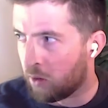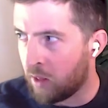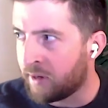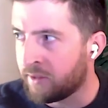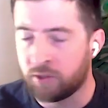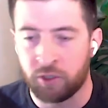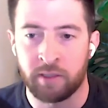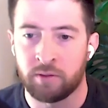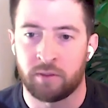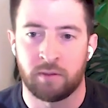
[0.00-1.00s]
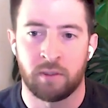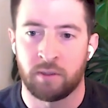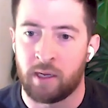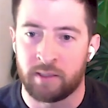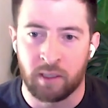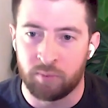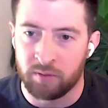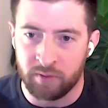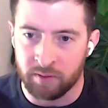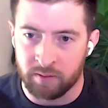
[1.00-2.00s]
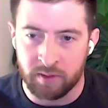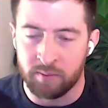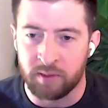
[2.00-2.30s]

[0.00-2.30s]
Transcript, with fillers: a lot has changed in the last couple of years.